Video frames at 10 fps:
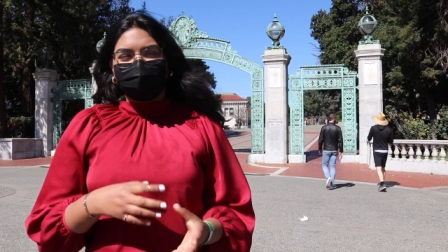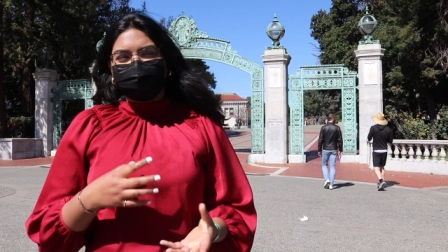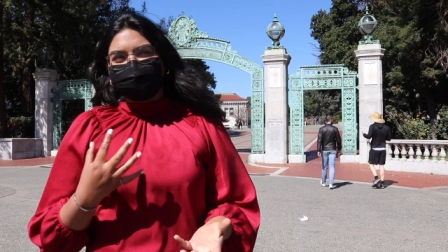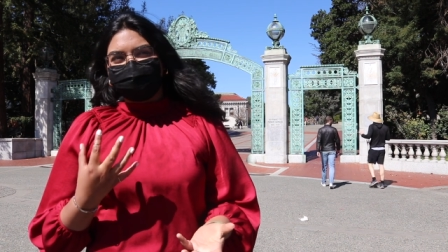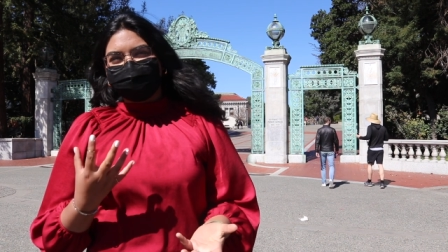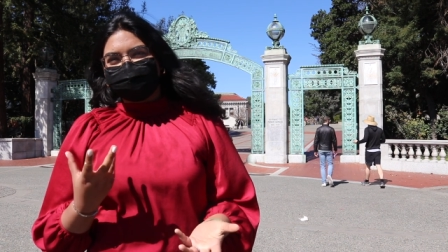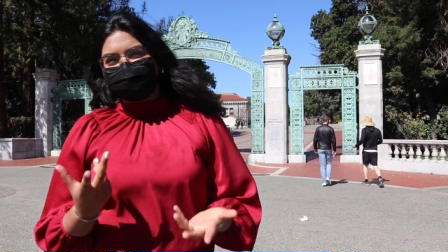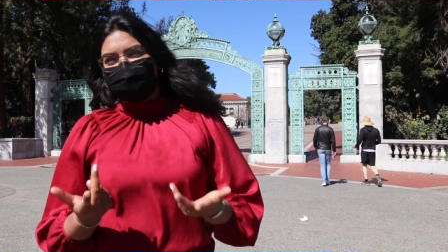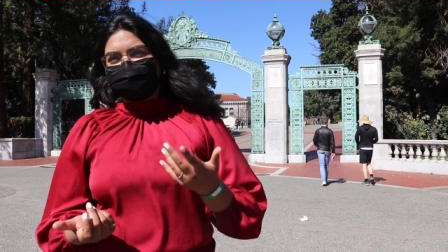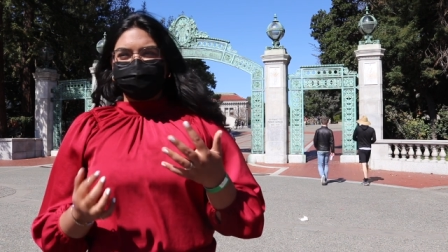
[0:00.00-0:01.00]
I'm like
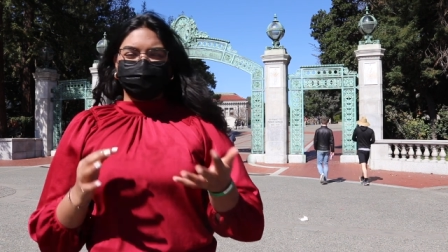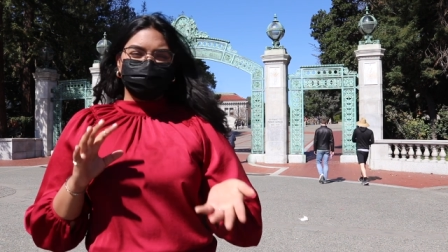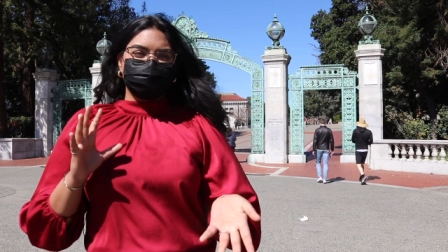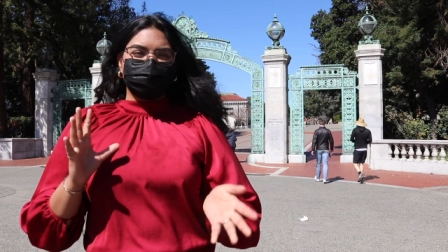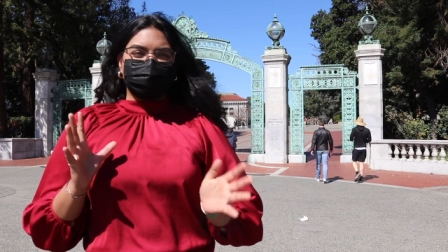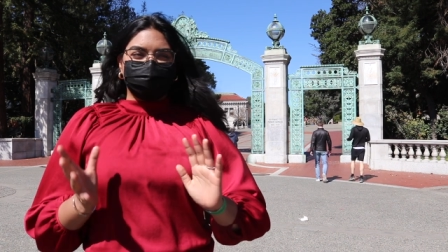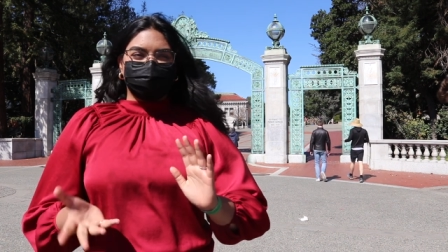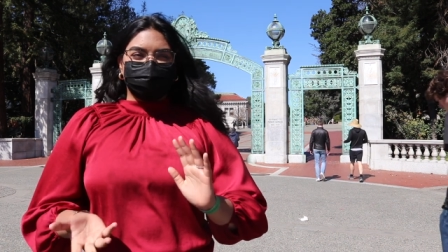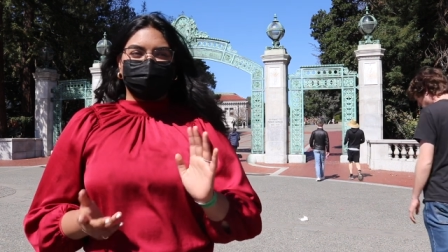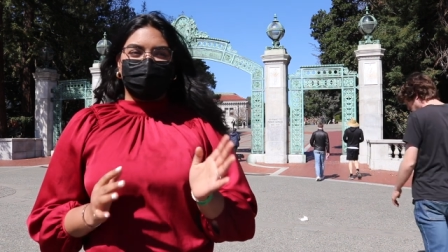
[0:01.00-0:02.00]
kind of neutral. I
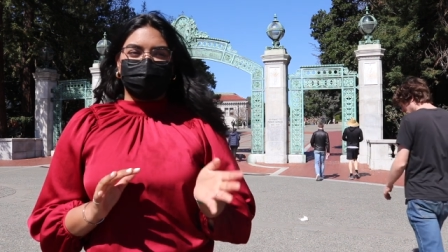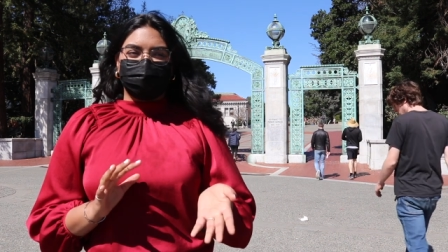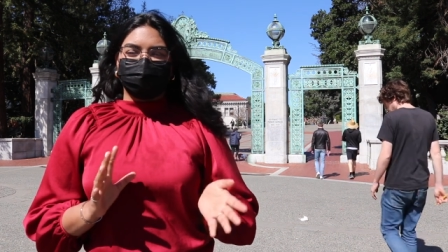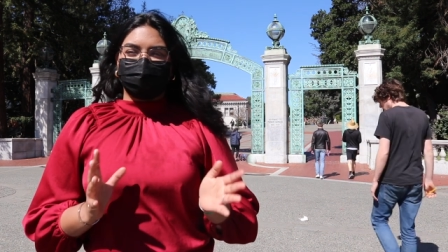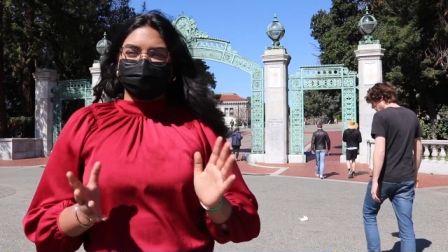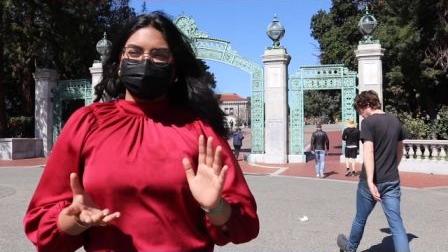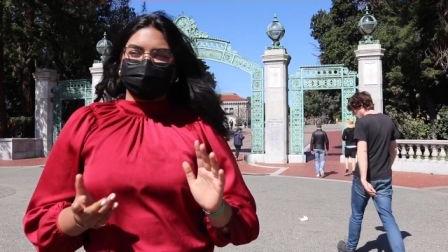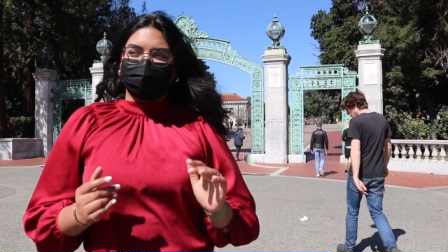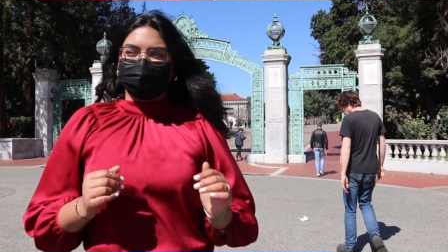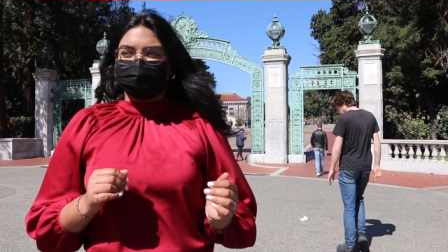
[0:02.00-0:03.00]
feel like um, I'm
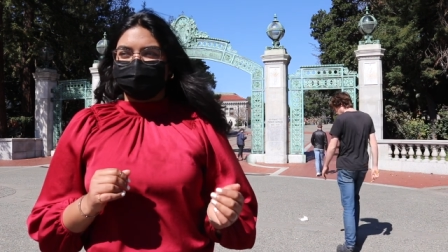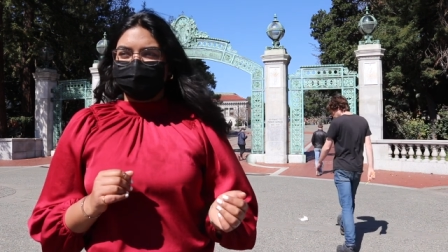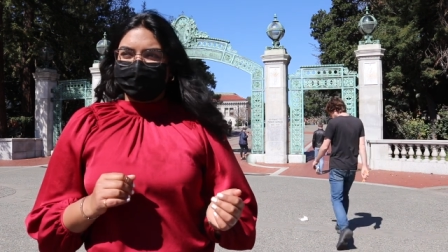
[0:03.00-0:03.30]
just kind of like,